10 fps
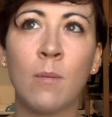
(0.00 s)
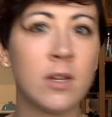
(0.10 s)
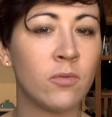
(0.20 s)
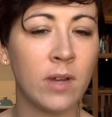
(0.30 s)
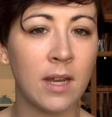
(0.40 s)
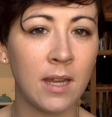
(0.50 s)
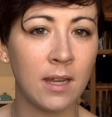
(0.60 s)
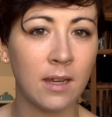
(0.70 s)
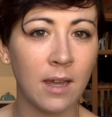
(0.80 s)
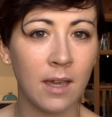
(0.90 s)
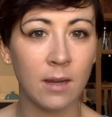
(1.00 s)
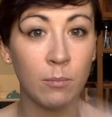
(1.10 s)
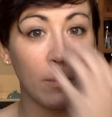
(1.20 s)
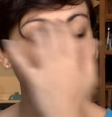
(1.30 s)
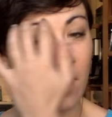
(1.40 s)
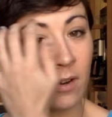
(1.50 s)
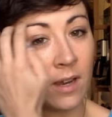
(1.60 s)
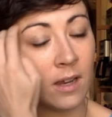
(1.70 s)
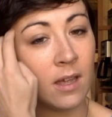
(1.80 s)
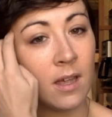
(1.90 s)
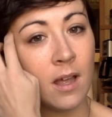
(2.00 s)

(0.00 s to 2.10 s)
much reading and preparing.